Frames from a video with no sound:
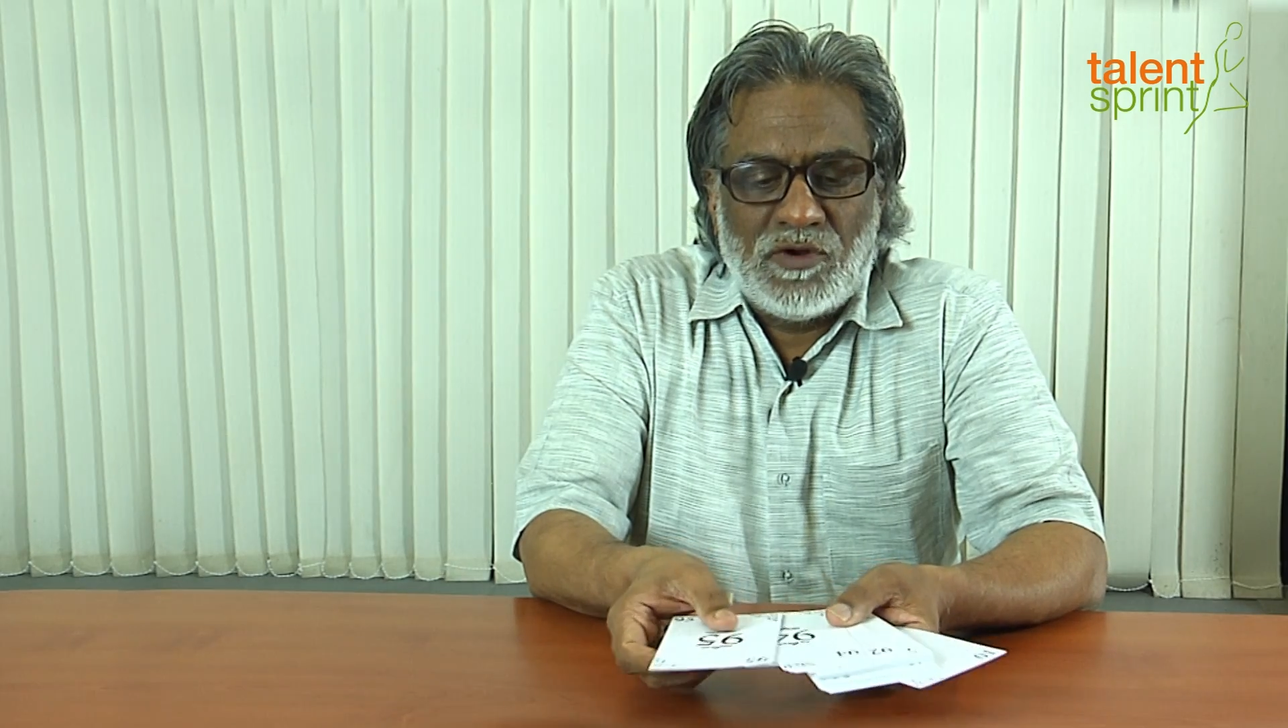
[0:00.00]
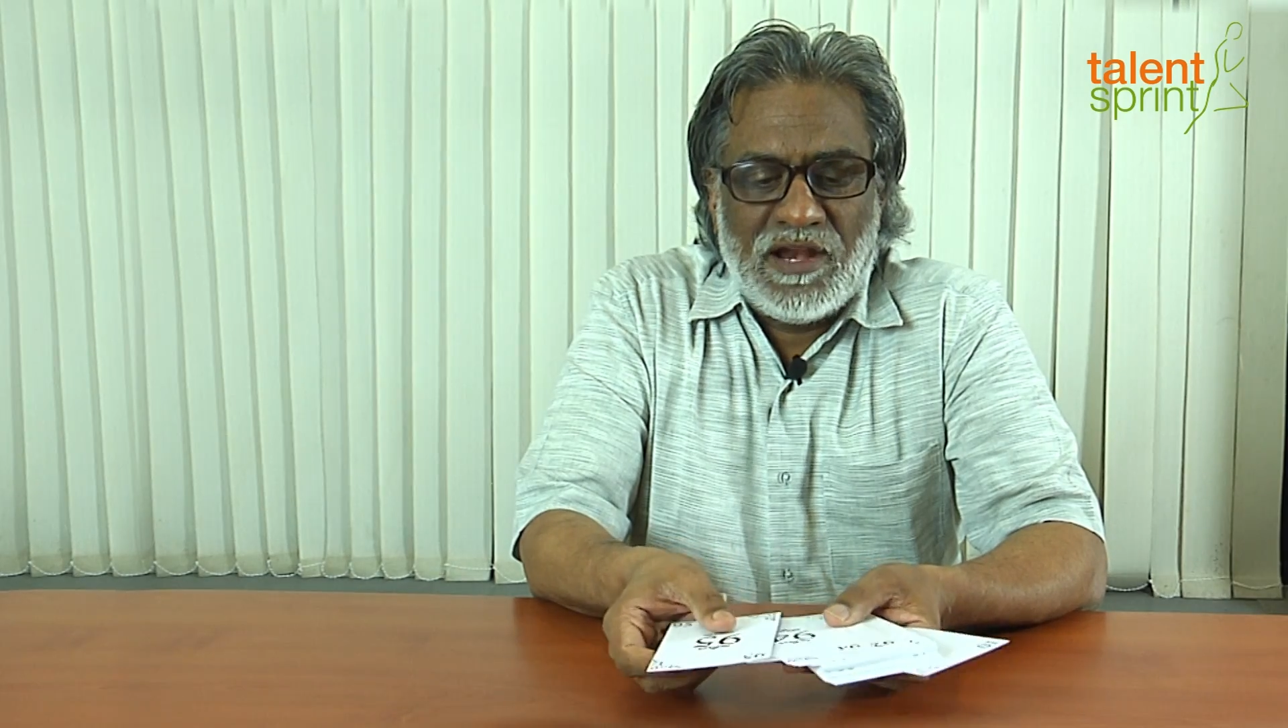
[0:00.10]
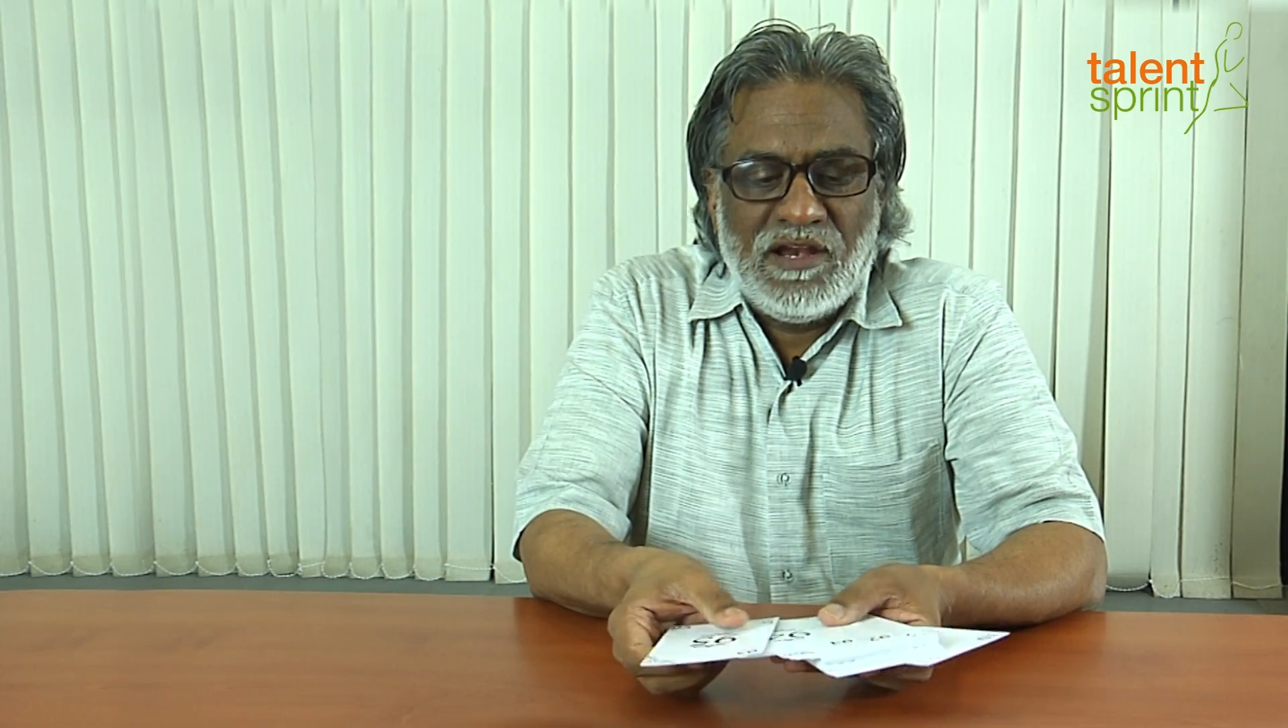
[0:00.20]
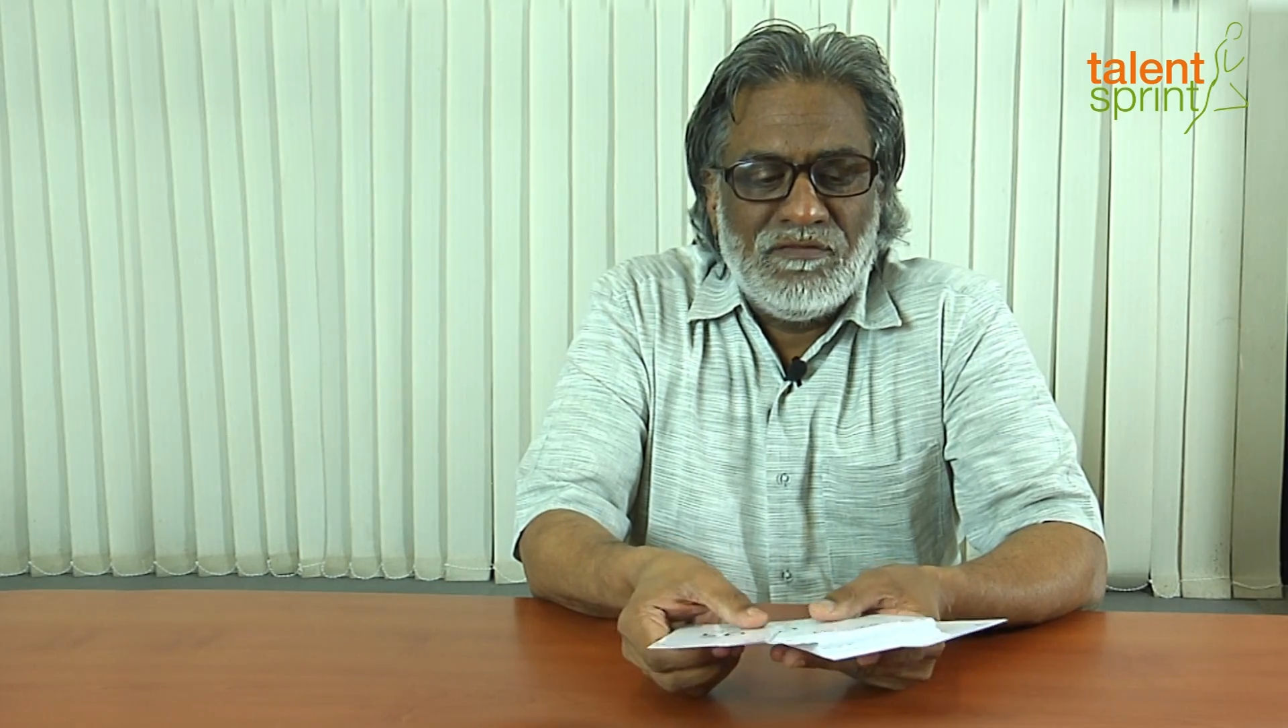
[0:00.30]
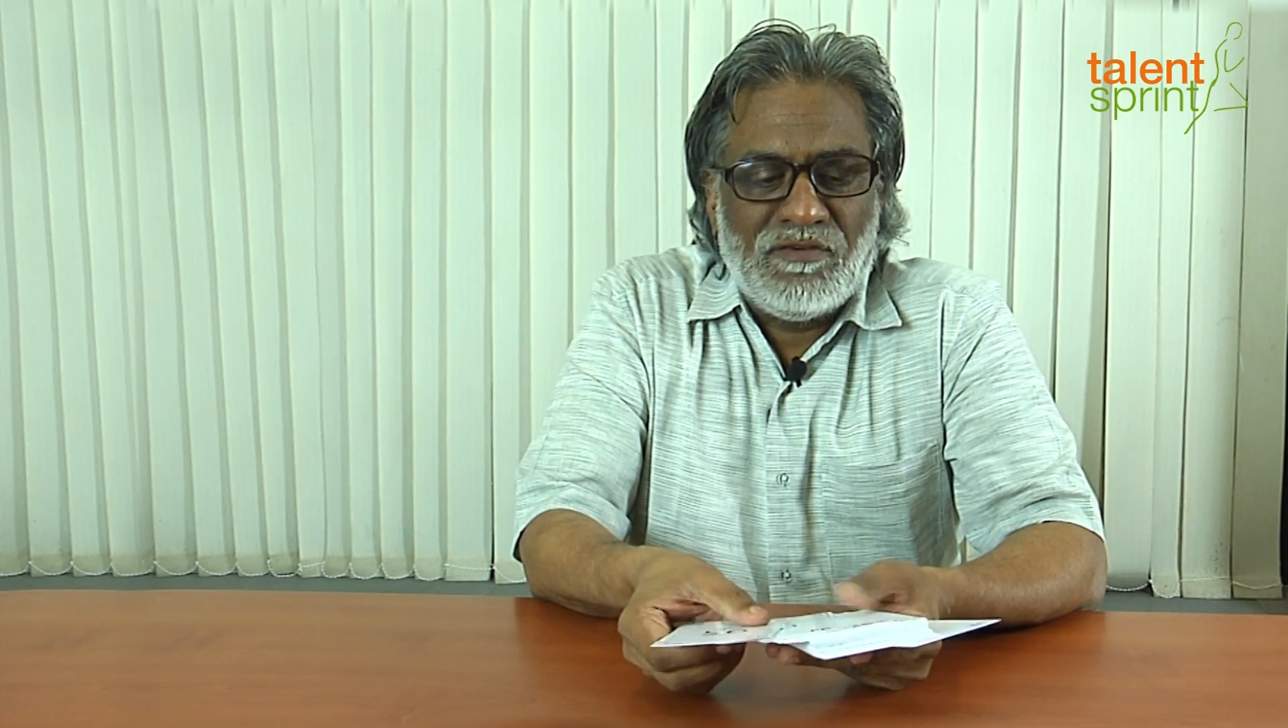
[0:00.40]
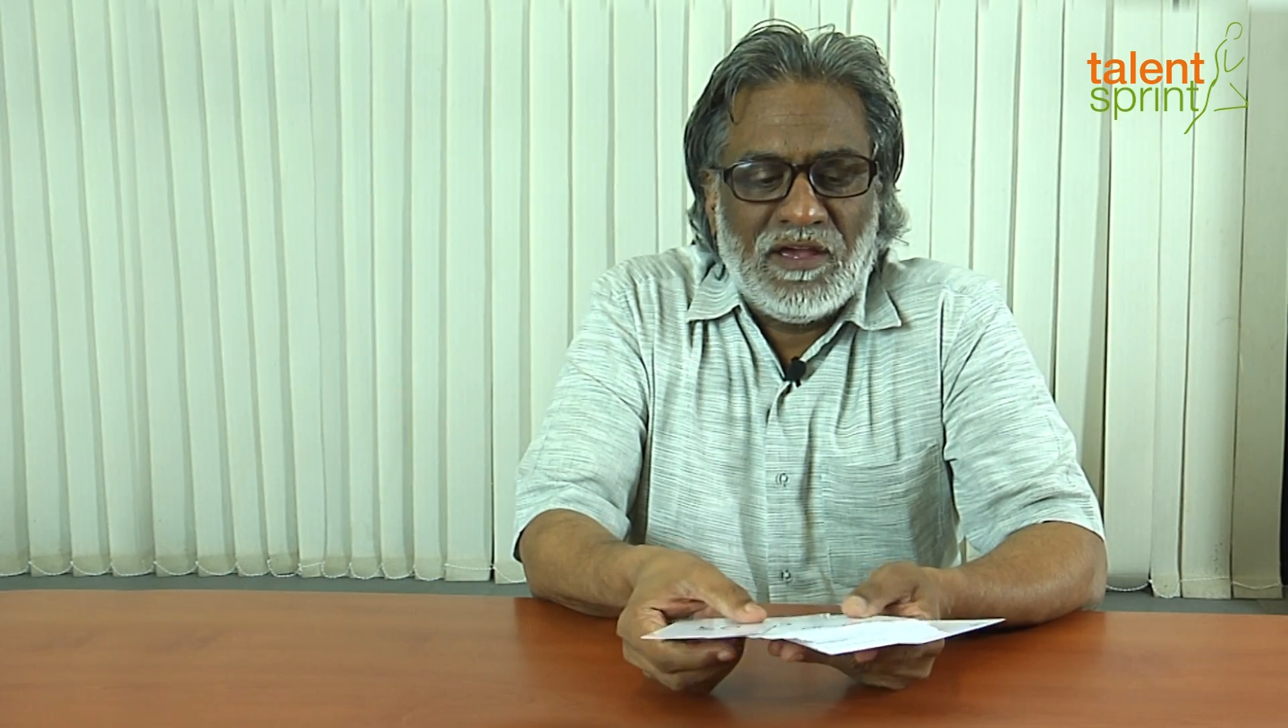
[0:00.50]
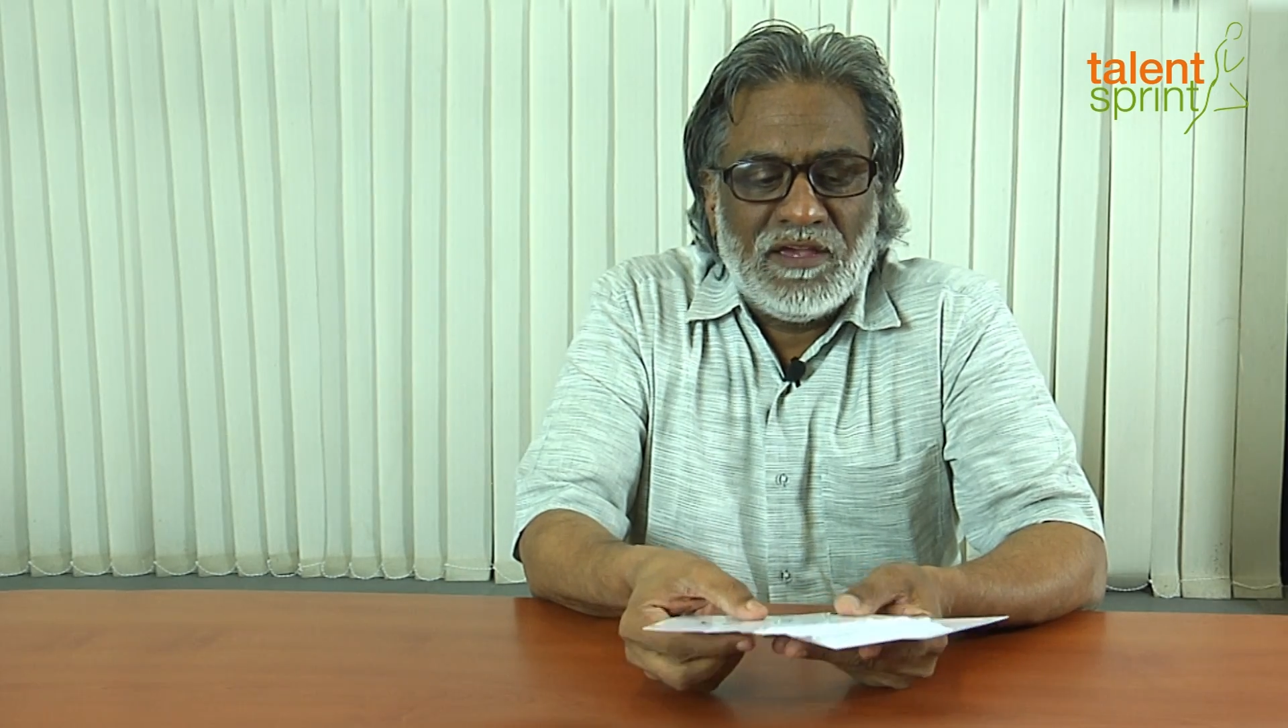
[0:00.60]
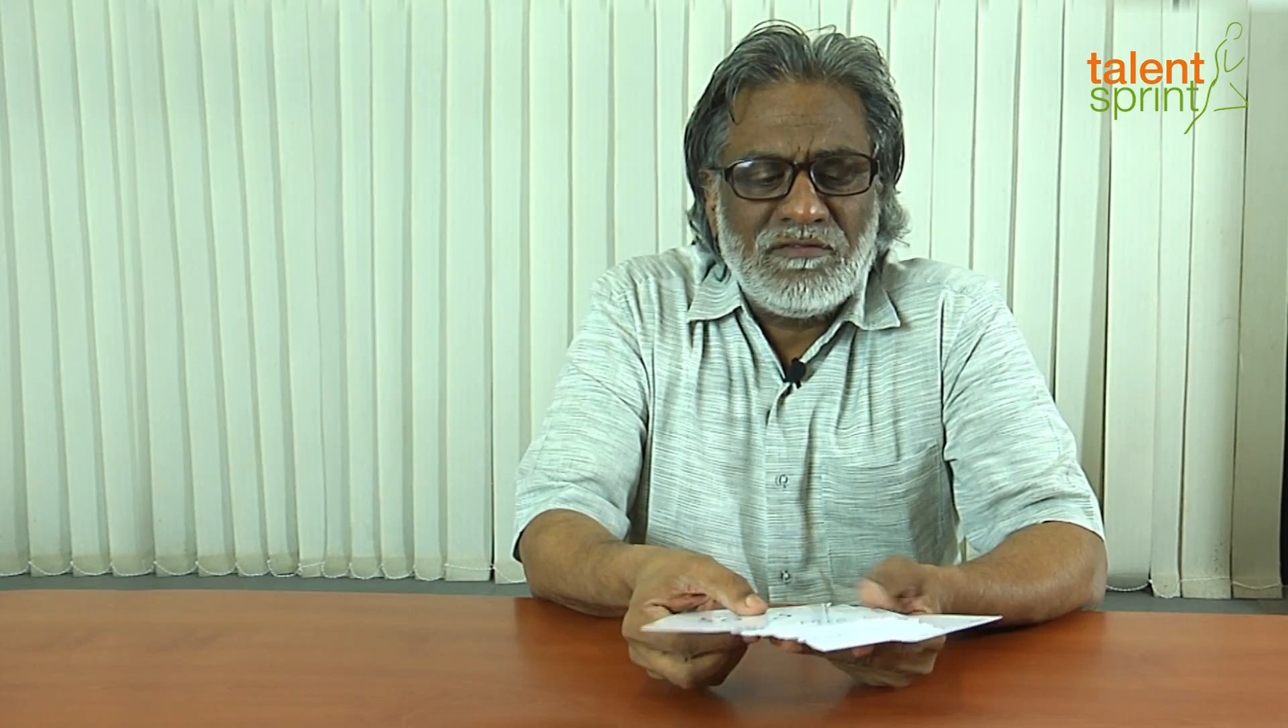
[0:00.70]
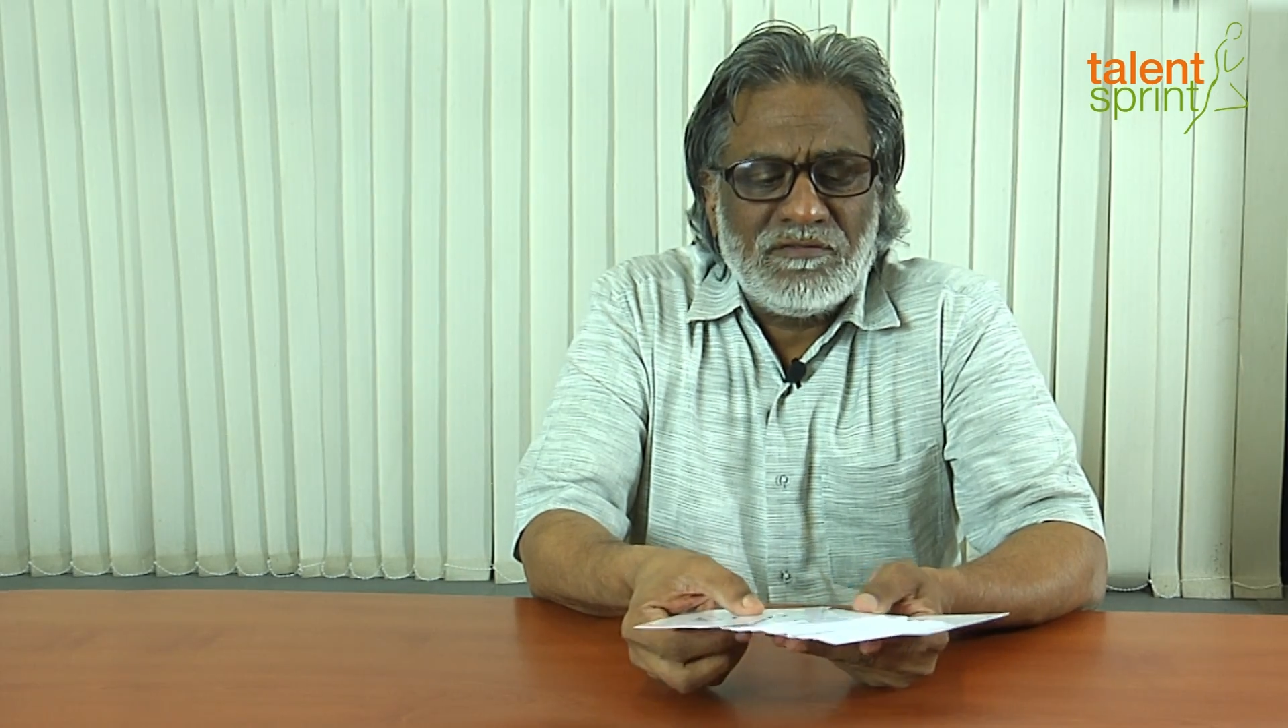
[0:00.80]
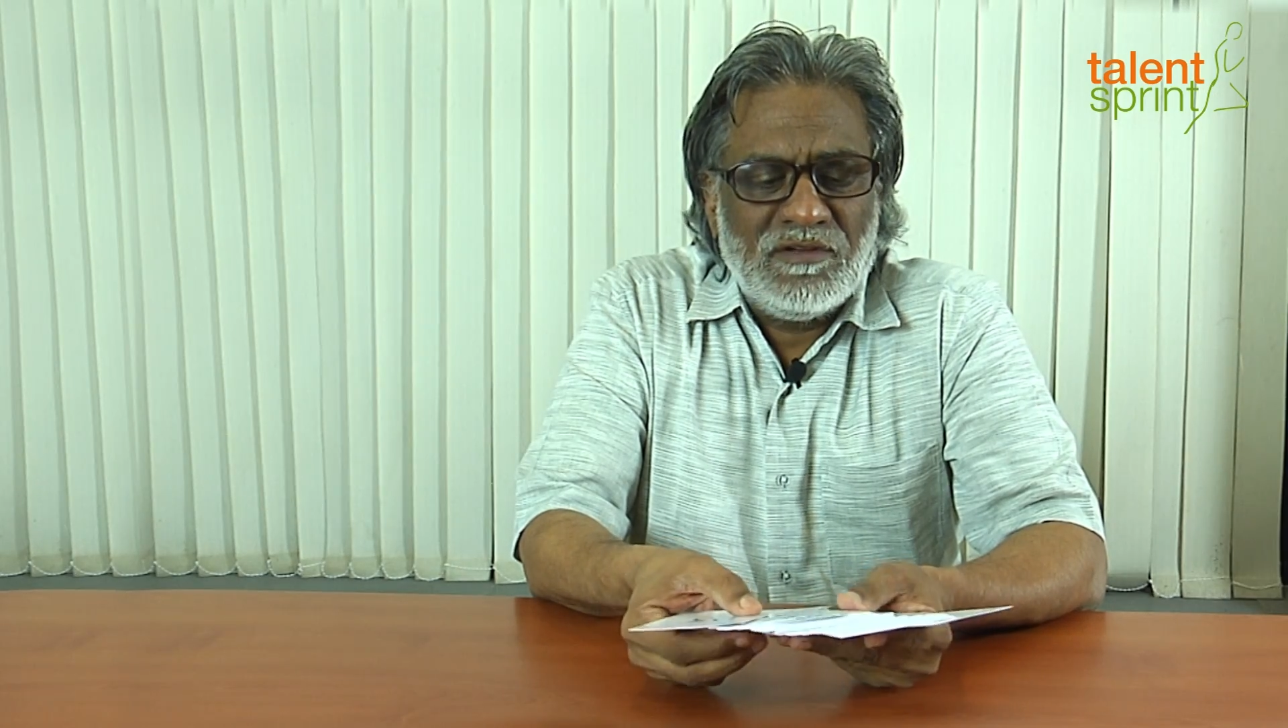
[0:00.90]

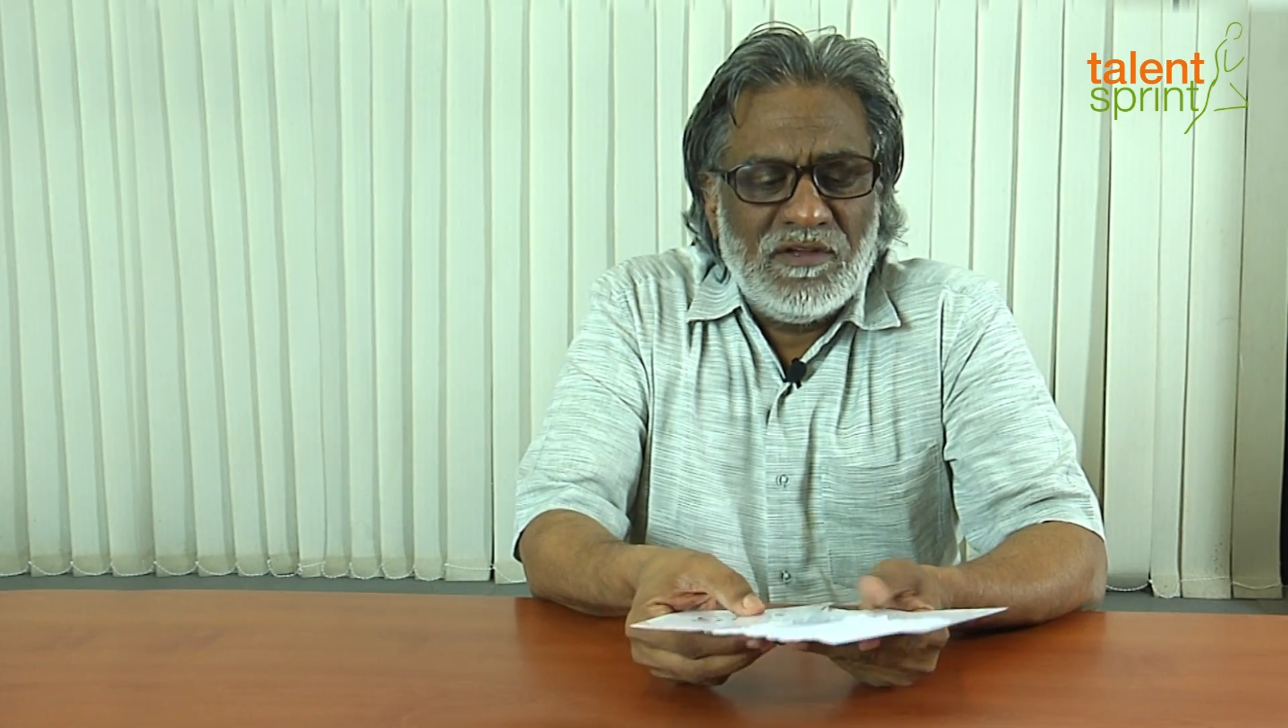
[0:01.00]
ninety-five